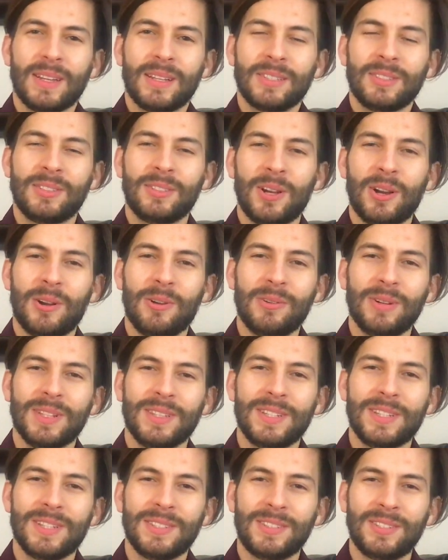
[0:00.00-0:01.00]
So
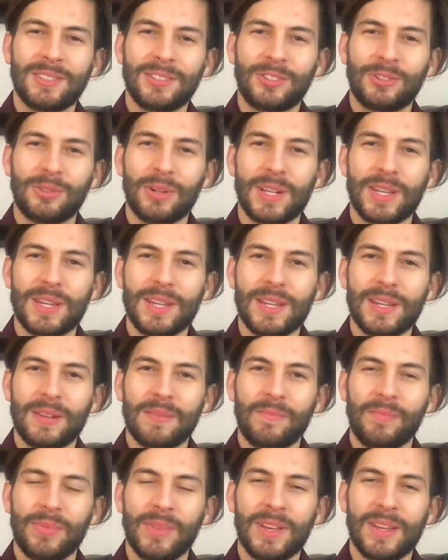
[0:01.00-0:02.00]
this is
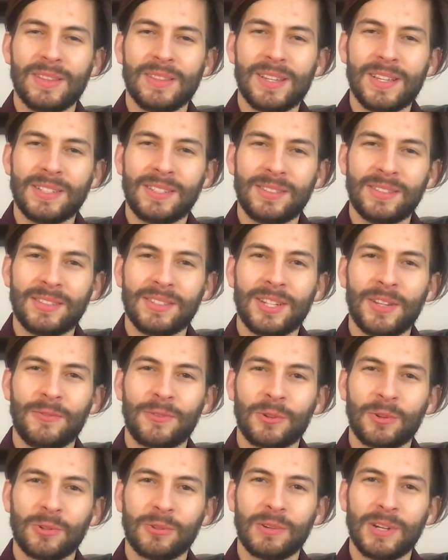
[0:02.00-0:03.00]
tricky. This is a
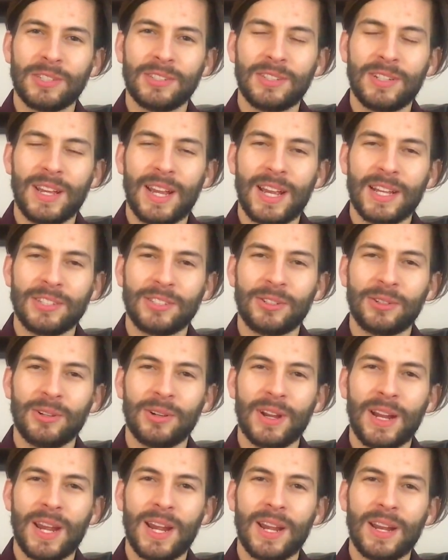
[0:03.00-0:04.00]
difficult question to
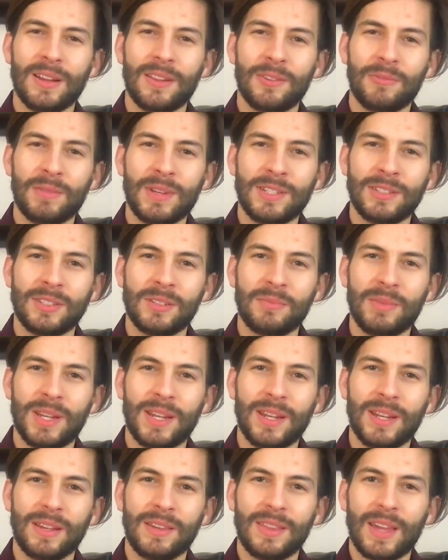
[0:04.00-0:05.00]
answer, and the reason
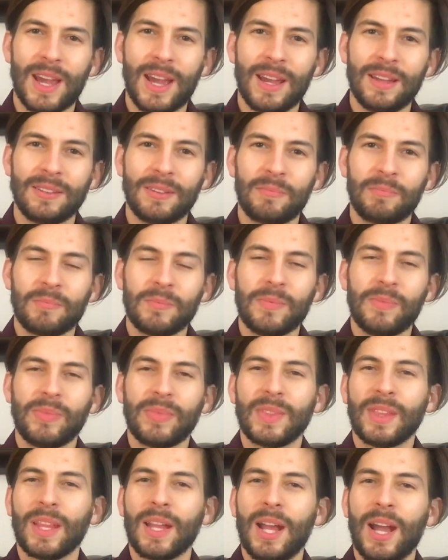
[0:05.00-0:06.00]
being that
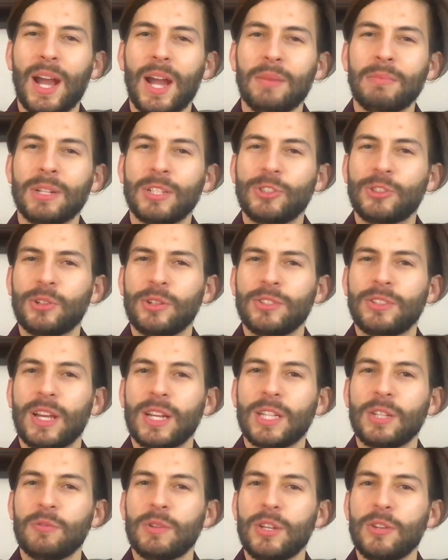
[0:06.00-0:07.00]
I'm not sure
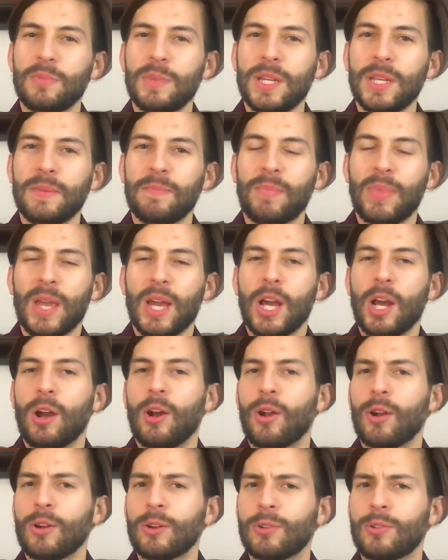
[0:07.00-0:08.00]
exactly what you mean.
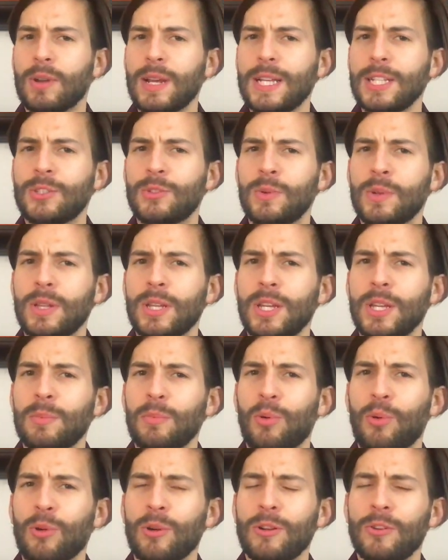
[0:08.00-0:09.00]
Are grades really
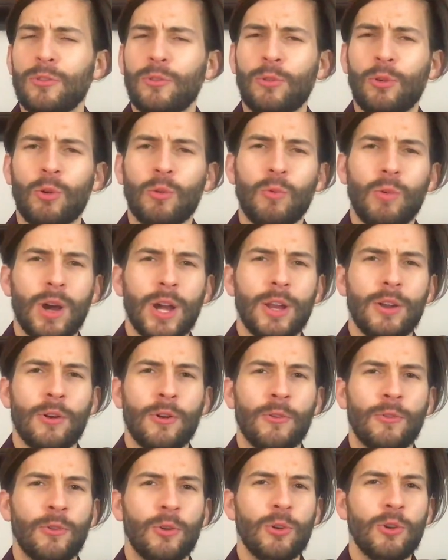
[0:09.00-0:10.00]
important for what
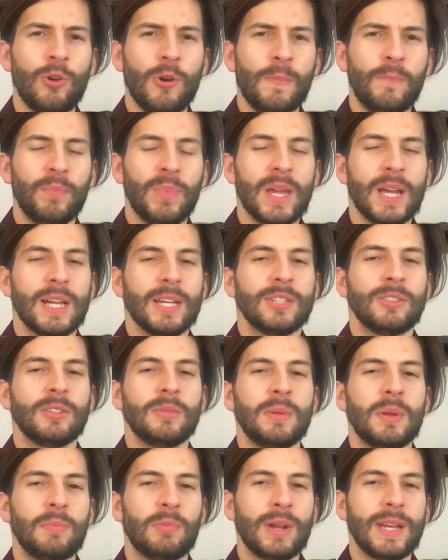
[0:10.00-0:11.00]
or for whom? So
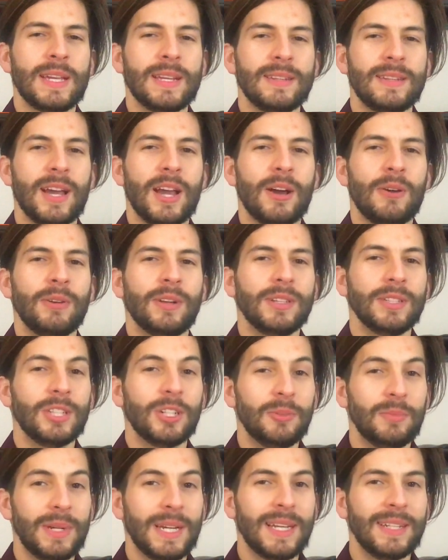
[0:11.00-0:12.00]
let me break it down a
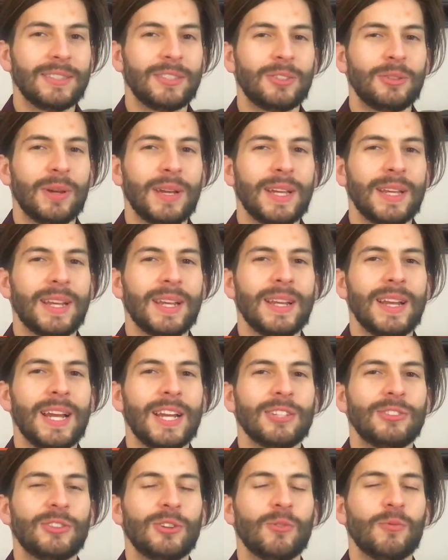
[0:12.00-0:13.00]
little bit so I can
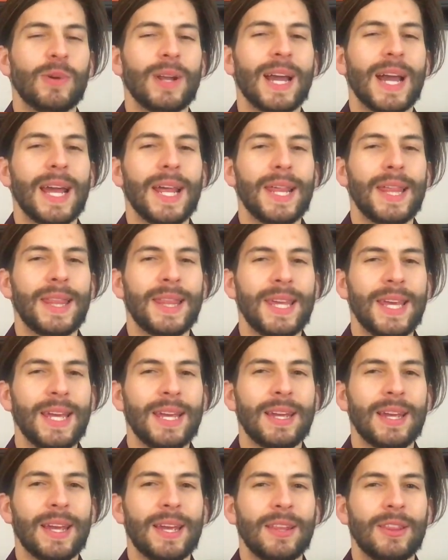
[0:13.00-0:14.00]
answer what I
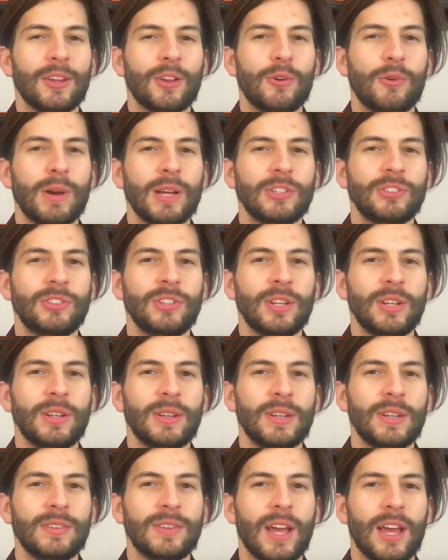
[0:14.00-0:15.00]
think the question
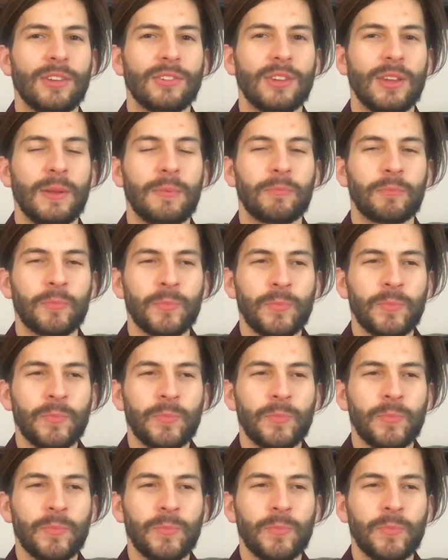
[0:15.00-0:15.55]
is asking.